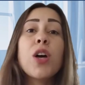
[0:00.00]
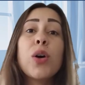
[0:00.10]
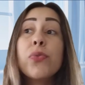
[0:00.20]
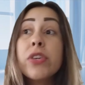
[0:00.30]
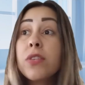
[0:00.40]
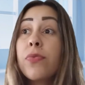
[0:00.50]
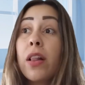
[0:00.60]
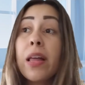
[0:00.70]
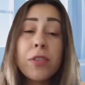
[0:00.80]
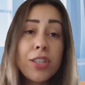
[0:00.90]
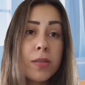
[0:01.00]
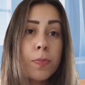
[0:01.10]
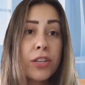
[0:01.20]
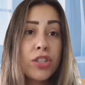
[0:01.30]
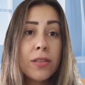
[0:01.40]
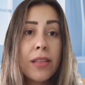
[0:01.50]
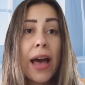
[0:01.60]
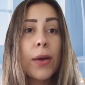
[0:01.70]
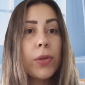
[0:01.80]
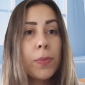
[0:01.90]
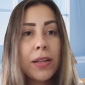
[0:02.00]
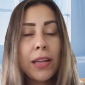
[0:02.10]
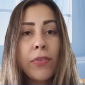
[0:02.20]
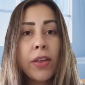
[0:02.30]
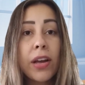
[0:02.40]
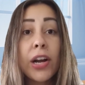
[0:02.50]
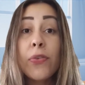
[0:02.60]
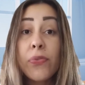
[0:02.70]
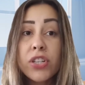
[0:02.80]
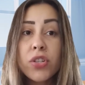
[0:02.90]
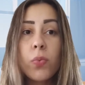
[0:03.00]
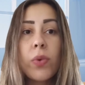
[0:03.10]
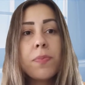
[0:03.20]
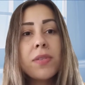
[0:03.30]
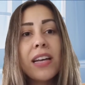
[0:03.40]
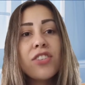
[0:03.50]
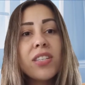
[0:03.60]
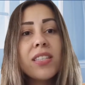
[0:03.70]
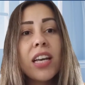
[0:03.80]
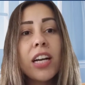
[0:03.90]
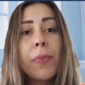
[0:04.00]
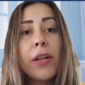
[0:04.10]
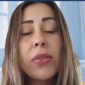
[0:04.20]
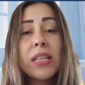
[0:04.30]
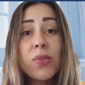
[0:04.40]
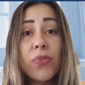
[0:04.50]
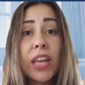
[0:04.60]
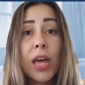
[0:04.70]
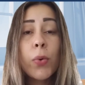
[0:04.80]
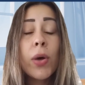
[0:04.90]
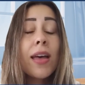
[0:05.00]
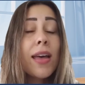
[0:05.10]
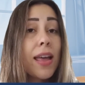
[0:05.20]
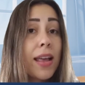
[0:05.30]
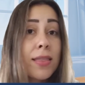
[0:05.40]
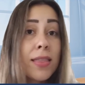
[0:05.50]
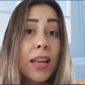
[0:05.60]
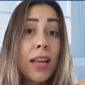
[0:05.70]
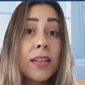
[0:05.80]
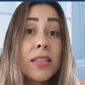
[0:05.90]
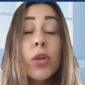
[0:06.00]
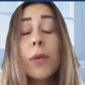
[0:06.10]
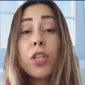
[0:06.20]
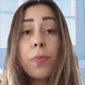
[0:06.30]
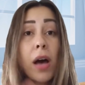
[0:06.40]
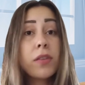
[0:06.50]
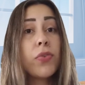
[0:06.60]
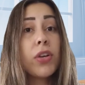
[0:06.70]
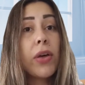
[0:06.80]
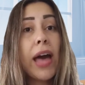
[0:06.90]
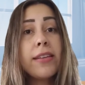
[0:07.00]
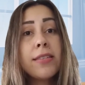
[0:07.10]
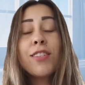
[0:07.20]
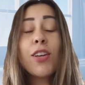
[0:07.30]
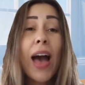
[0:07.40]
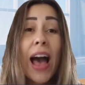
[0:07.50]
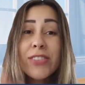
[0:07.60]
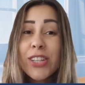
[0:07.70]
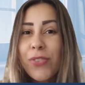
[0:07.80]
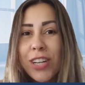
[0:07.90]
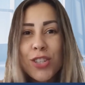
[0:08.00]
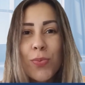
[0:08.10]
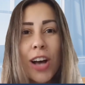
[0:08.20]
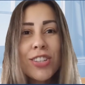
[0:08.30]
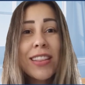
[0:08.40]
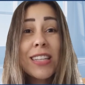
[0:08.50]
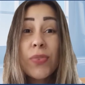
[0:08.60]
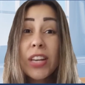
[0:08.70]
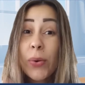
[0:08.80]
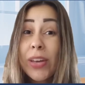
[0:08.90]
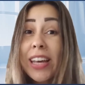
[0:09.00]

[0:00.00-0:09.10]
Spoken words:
So first of all, let me just mention that I will be leaving their official website just here below this video in the description box for you guys. So after you finished watching this video